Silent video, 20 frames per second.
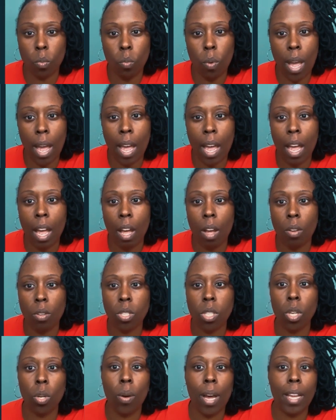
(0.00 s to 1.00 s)
Wow.
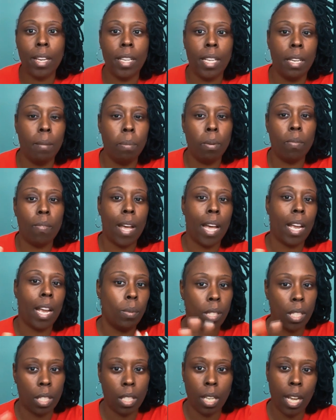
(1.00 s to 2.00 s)
So I didn't provide it
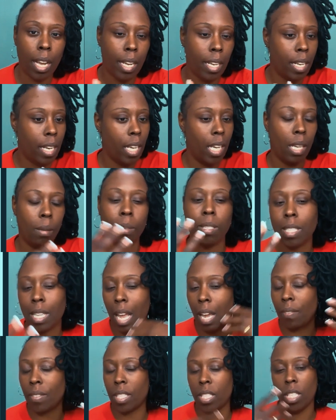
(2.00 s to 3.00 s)
with the client name because
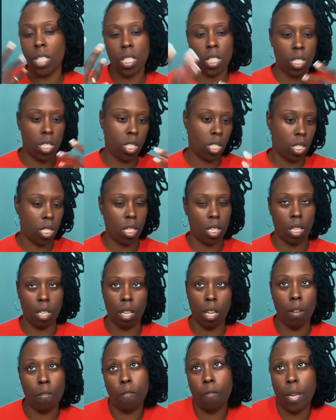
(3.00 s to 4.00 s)
obviously this is just
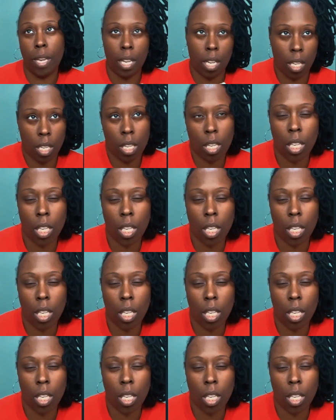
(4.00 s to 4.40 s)
a fake